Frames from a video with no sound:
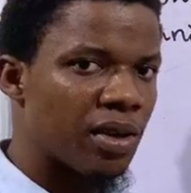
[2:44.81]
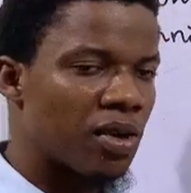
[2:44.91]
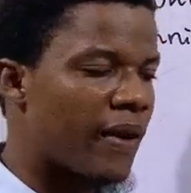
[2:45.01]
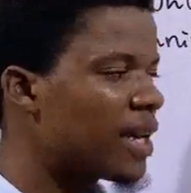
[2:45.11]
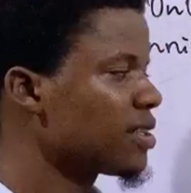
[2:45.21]

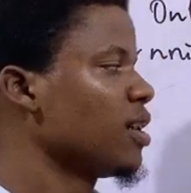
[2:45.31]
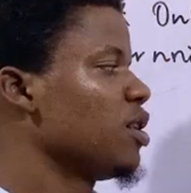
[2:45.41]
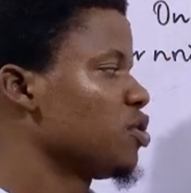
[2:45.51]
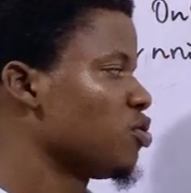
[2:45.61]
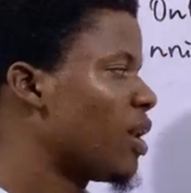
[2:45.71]
All right,
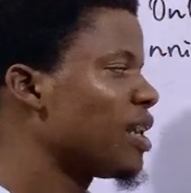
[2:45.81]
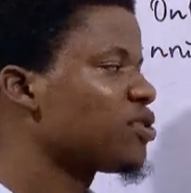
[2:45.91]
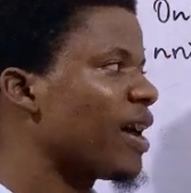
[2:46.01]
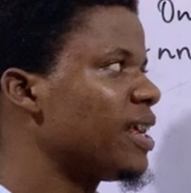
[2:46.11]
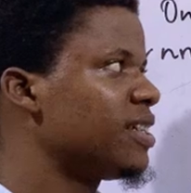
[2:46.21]
so that
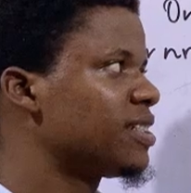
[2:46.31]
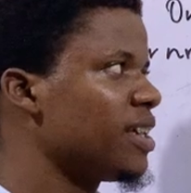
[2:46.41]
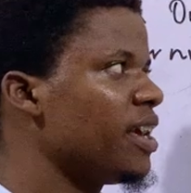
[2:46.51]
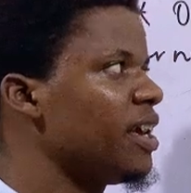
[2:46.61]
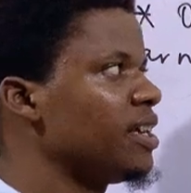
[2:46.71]
is why they
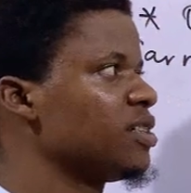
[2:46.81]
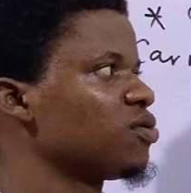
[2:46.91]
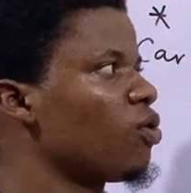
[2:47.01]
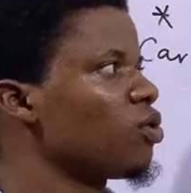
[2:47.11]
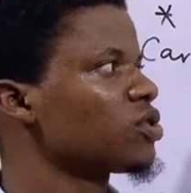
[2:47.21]
say it
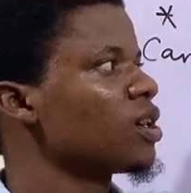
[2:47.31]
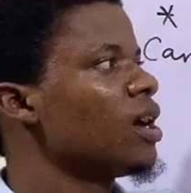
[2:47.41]
is what?